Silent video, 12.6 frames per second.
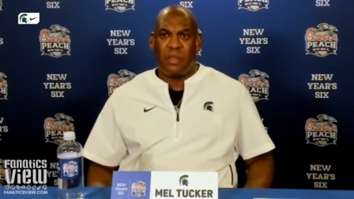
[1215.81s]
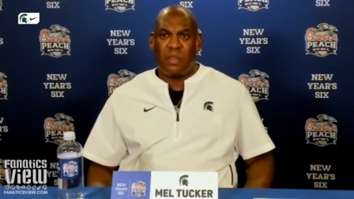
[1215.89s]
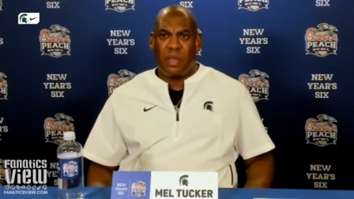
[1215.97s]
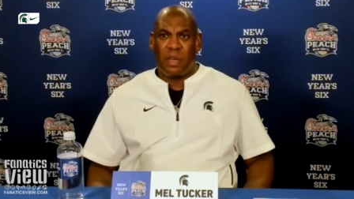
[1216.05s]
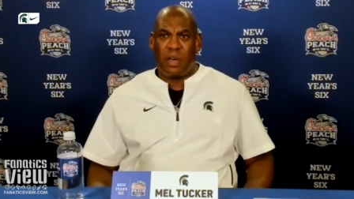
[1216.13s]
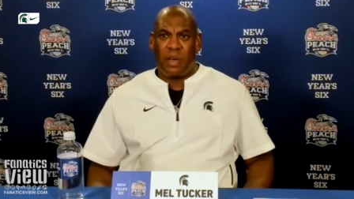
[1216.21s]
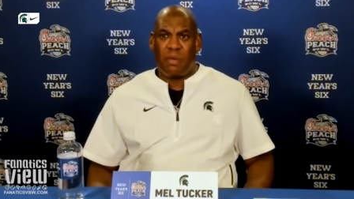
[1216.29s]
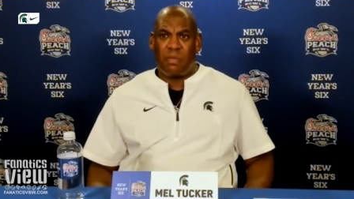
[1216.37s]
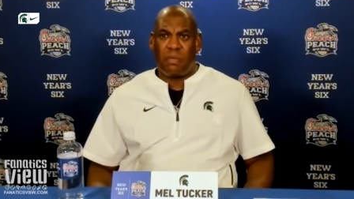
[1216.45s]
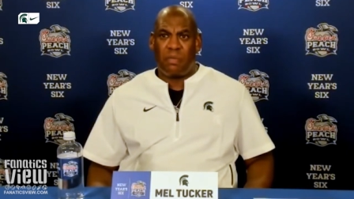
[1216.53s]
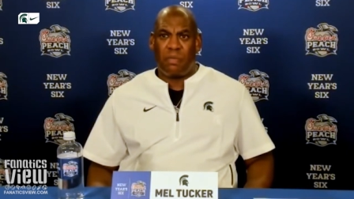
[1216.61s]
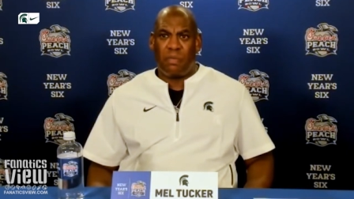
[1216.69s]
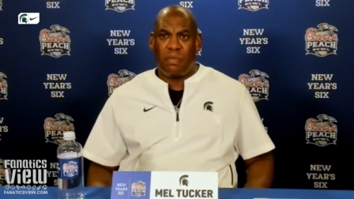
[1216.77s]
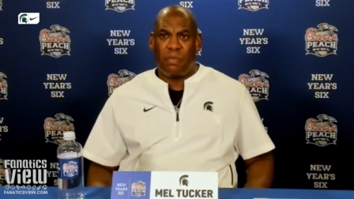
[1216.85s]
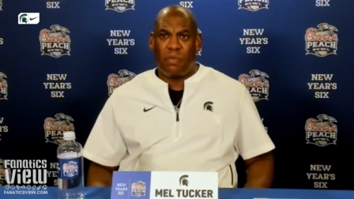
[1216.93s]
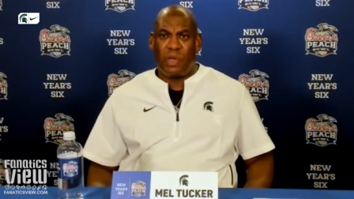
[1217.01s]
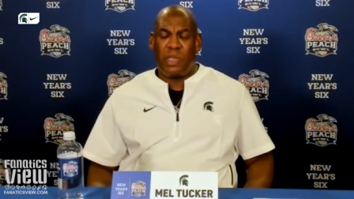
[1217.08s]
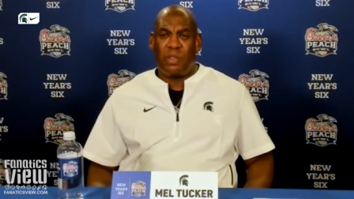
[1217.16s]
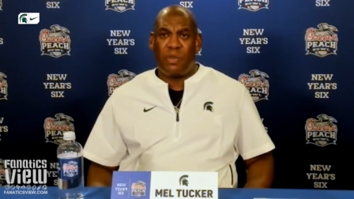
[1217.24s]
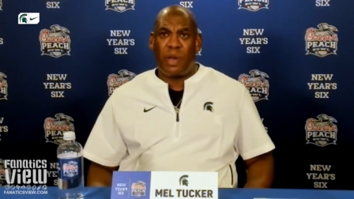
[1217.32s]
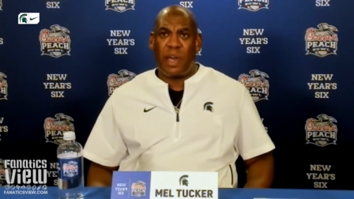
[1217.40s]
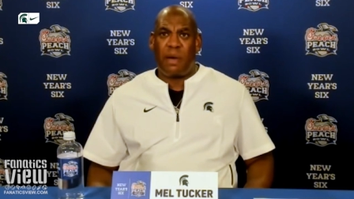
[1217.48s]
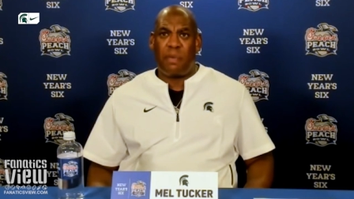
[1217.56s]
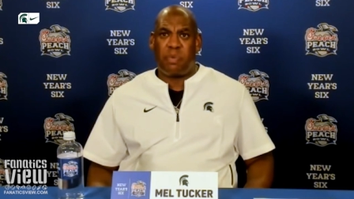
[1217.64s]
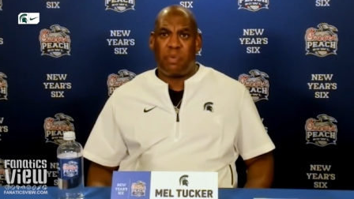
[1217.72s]
Um, we do
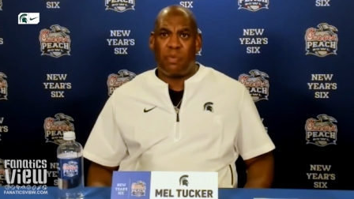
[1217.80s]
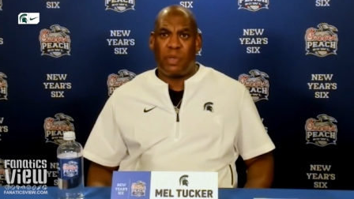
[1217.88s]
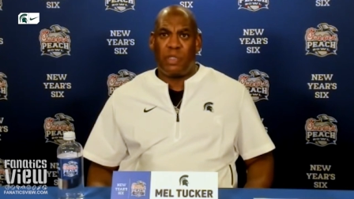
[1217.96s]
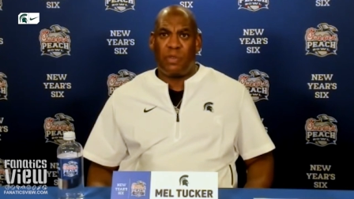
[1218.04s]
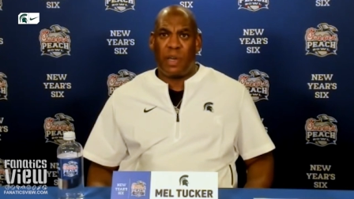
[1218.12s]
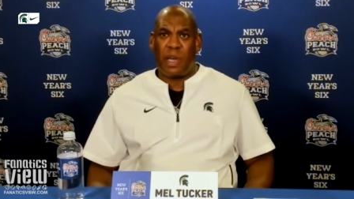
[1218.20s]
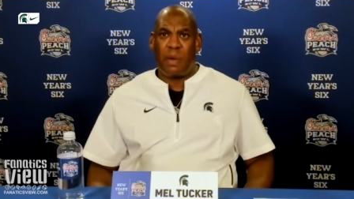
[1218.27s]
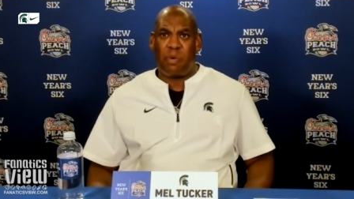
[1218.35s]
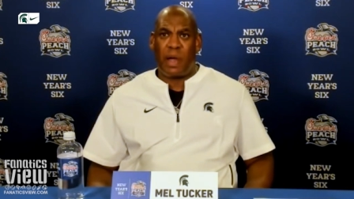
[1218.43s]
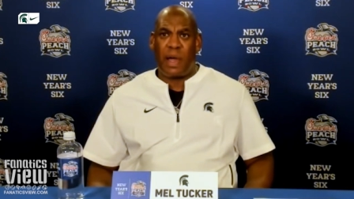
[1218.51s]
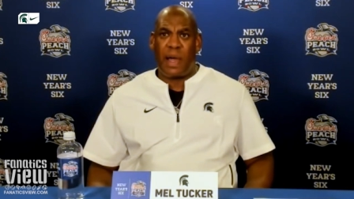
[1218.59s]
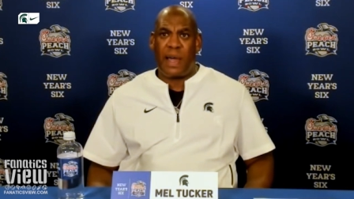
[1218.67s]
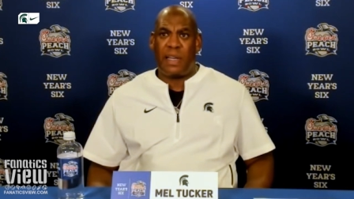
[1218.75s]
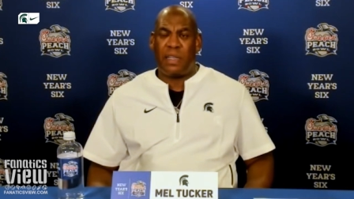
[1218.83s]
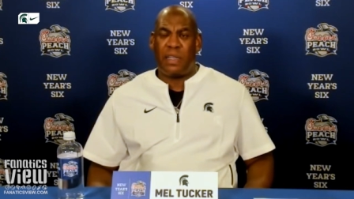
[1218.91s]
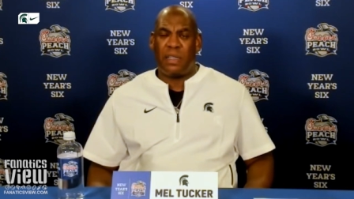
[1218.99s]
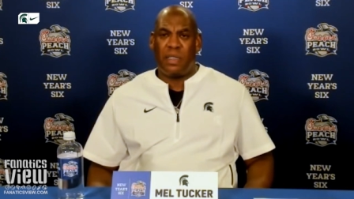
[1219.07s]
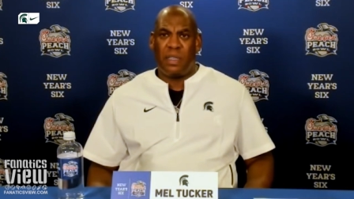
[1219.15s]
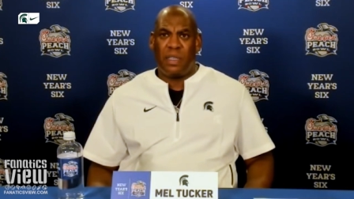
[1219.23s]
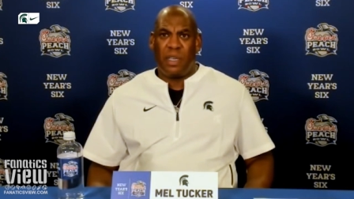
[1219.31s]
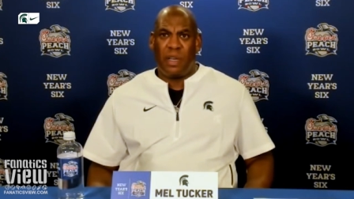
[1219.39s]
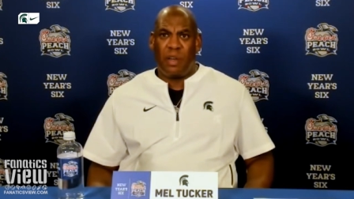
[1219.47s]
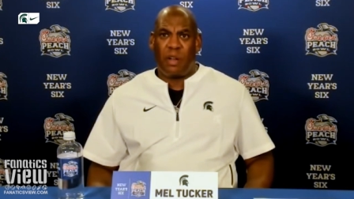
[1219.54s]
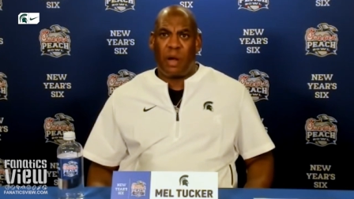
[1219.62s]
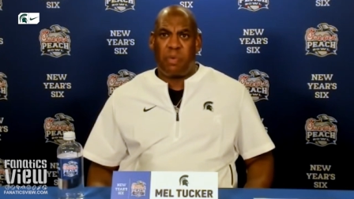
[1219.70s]
have we do have pride
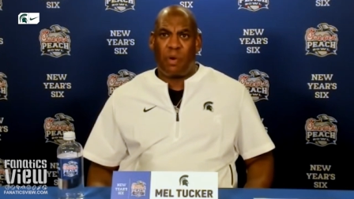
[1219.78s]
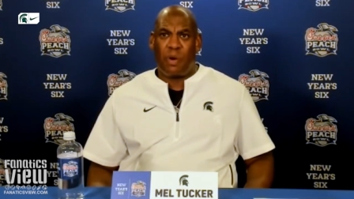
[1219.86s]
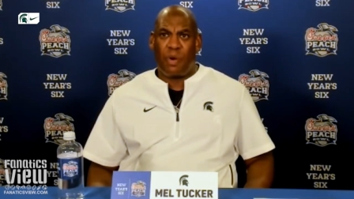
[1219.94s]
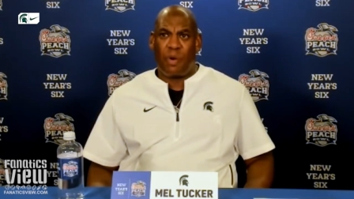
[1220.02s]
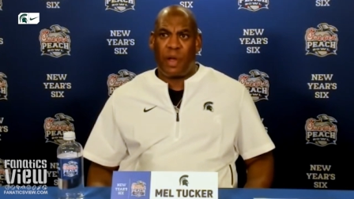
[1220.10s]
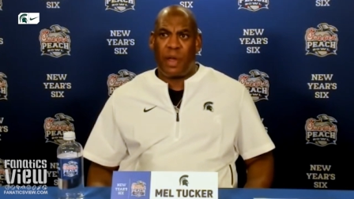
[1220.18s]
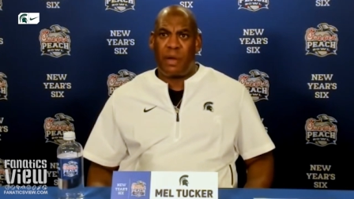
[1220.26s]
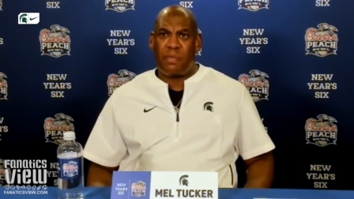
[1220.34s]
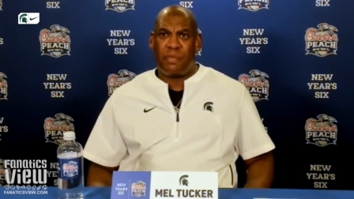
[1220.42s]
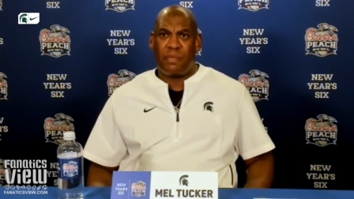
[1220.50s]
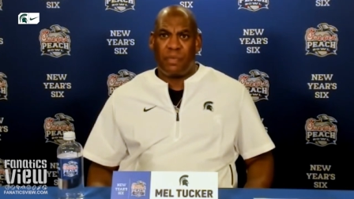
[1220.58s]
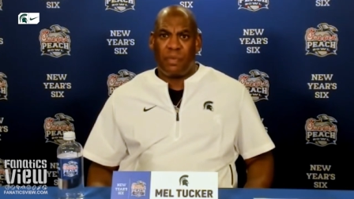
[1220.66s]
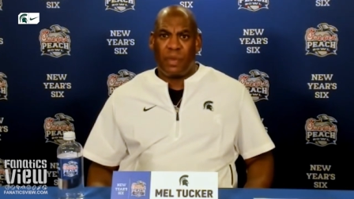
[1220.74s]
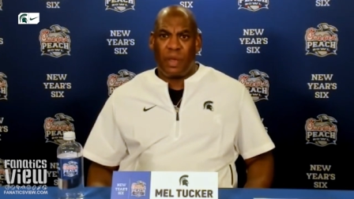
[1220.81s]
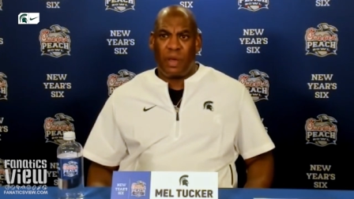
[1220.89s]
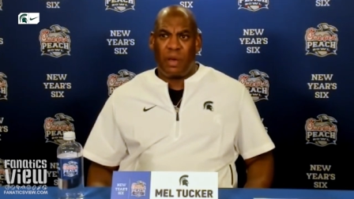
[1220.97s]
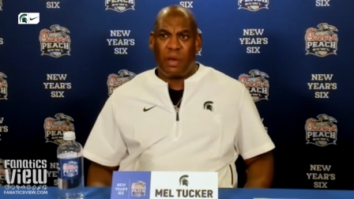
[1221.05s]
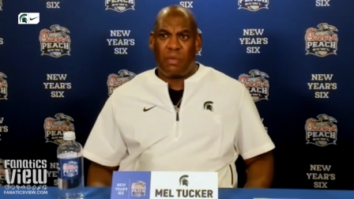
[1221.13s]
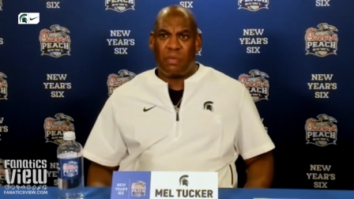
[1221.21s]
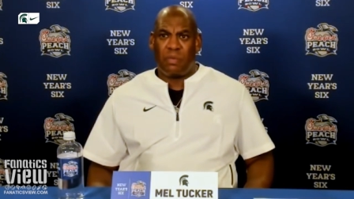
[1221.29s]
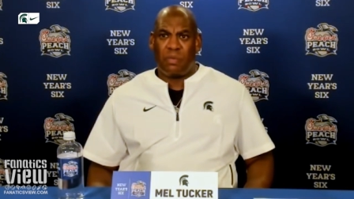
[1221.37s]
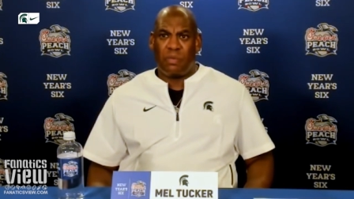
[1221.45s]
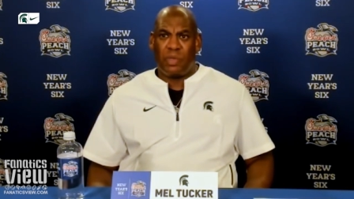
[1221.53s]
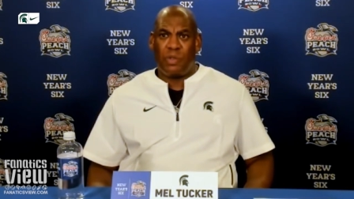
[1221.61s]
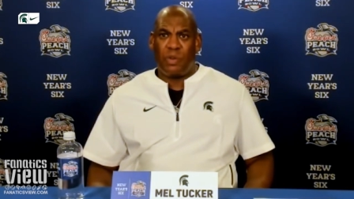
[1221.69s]
in our program. Um,
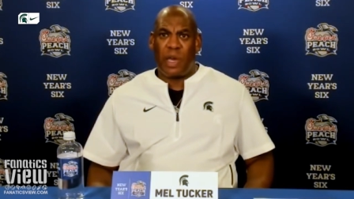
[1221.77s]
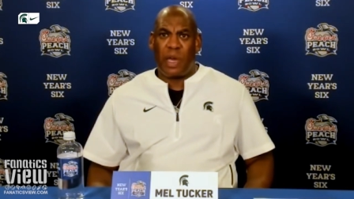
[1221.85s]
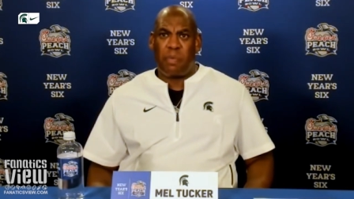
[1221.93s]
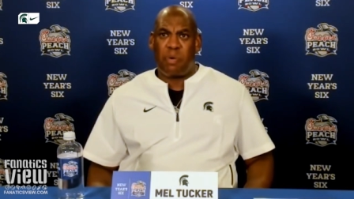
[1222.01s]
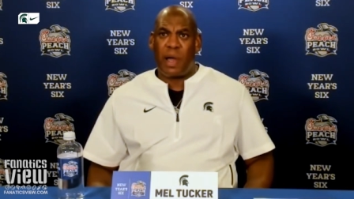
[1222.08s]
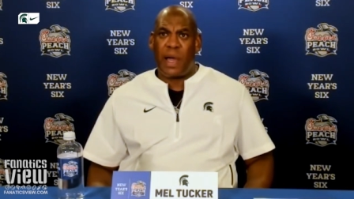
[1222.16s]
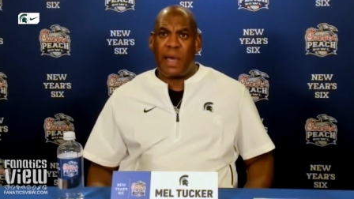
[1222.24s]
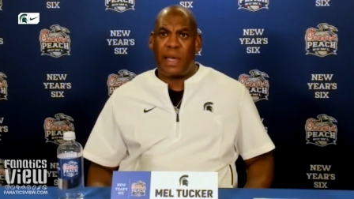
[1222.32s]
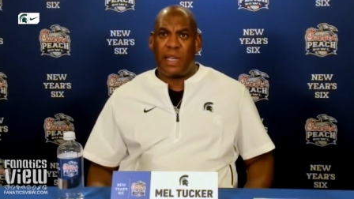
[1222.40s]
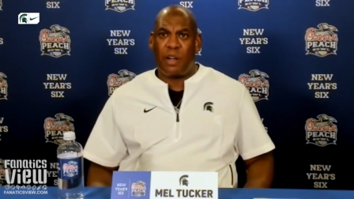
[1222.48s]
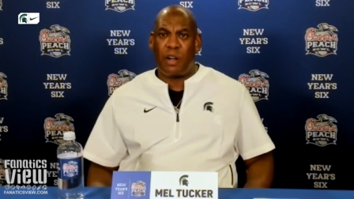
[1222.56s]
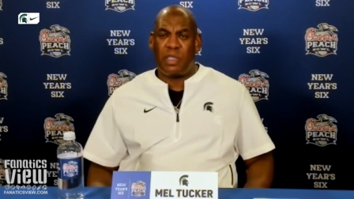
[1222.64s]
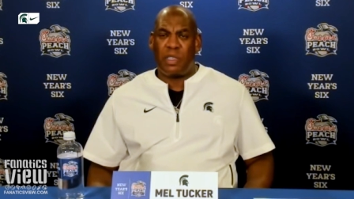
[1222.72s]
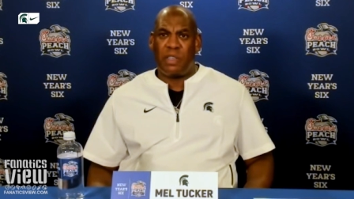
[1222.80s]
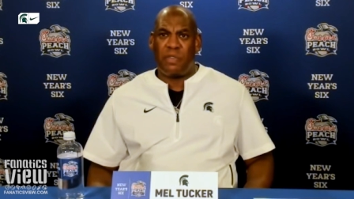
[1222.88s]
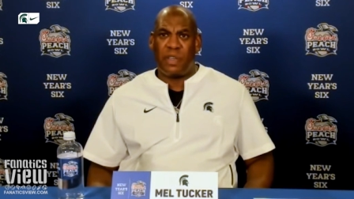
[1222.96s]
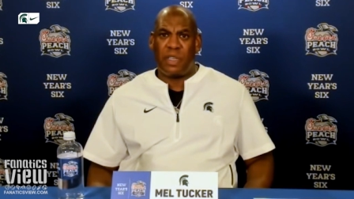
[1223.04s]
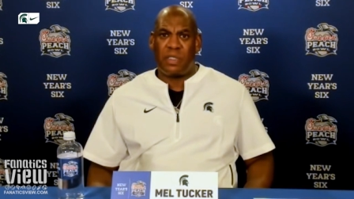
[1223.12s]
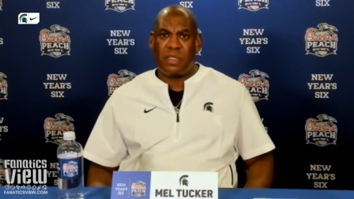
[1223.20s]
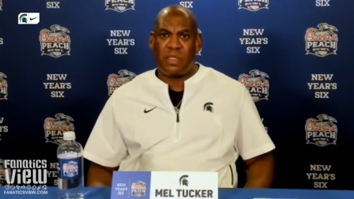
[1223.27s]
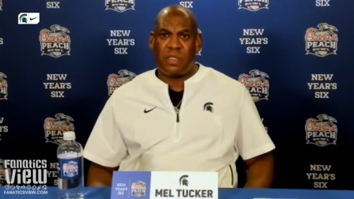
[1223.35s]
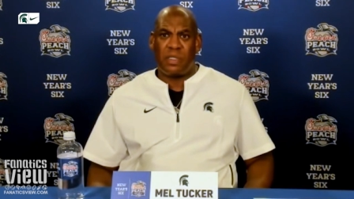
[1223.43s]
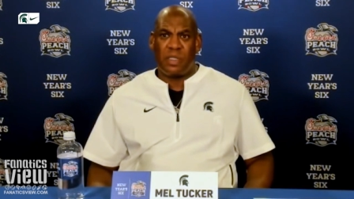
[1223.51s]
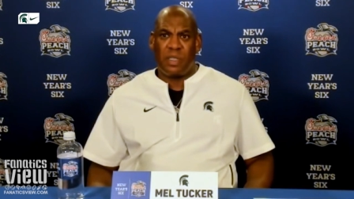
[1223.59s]
we do have pride in our defense.